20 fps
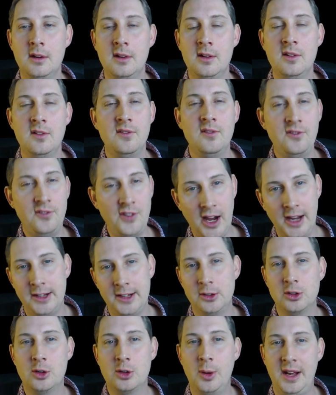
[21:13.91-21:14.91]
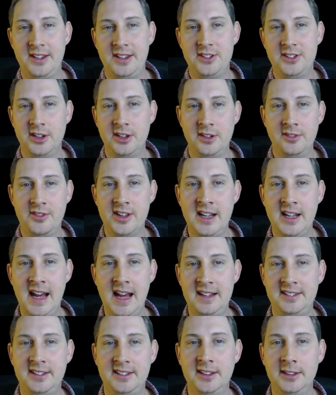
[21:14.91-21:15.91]
Final question of the
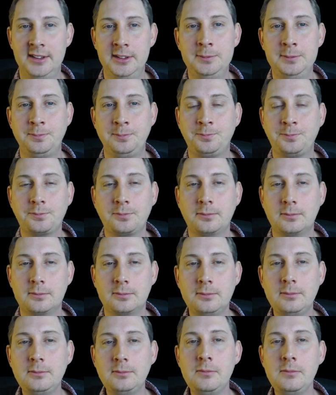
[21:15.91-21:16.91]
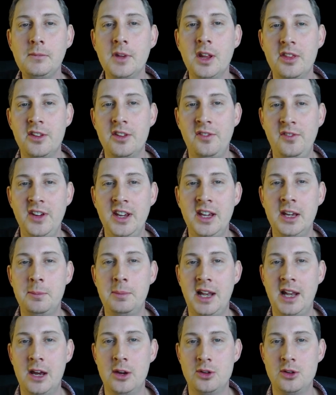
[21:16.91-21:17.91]
lesson. The figure
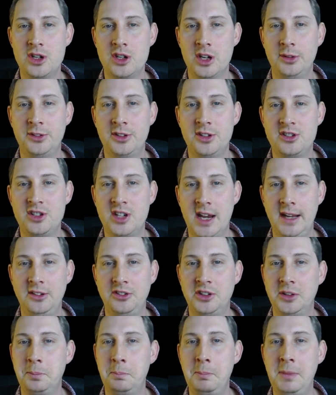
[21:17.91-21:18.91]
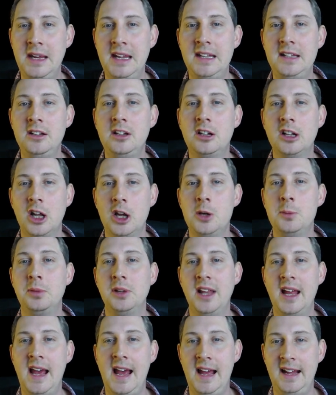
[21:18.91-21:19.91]
below shows a change in mean
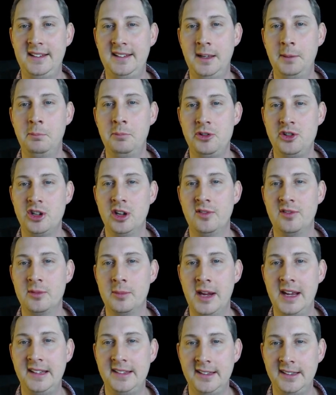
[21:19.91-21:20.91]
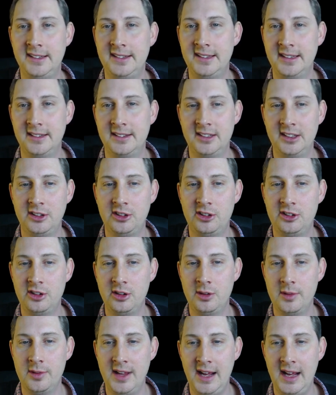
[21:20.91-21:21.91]
global air temperature from 1860 to
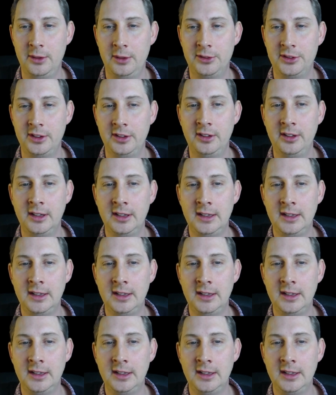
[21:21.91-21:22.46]
2000.